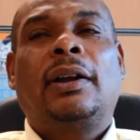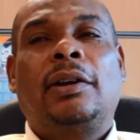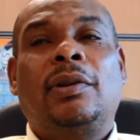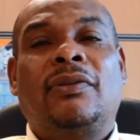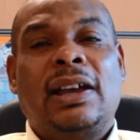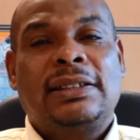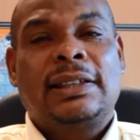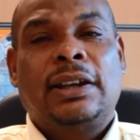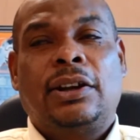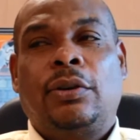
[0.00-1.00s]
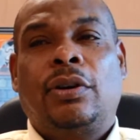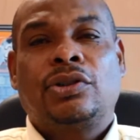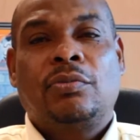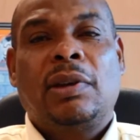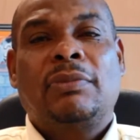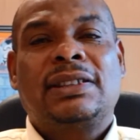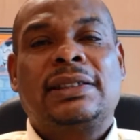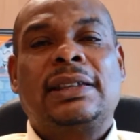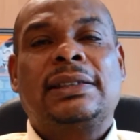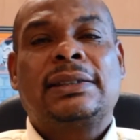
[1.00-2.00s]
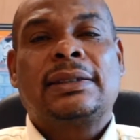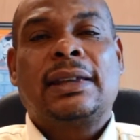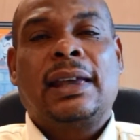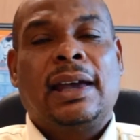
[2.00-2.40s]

the revised standard around to member states,